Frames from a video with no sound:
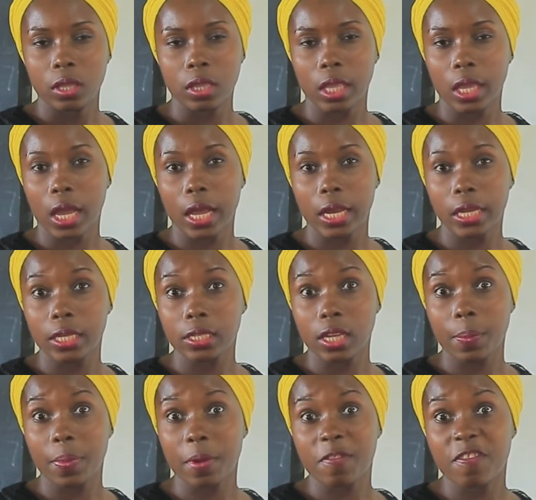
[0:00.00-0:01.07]
they can eat
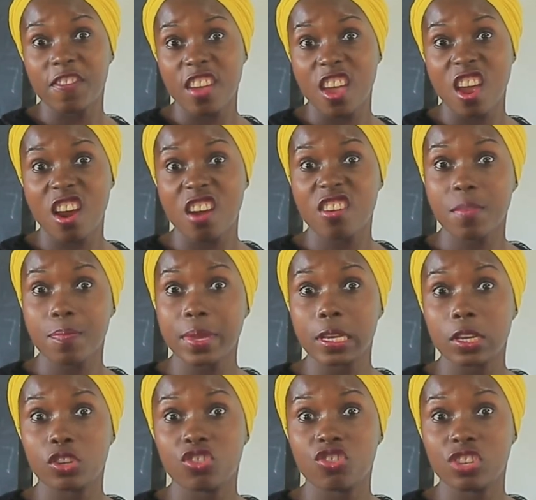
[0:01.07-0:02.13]
up a very big
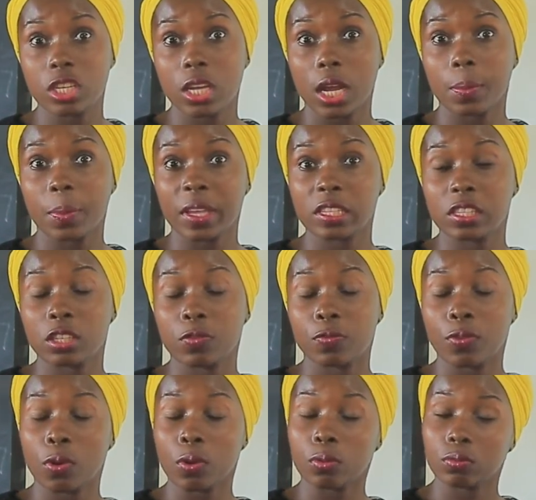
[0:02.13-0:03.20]
tree and makes it
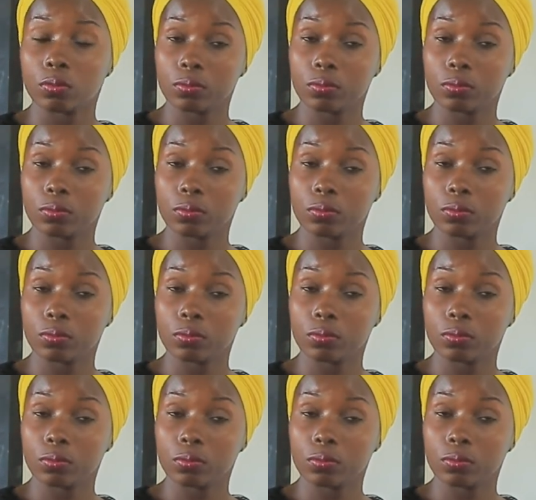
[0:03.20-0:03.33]
fall.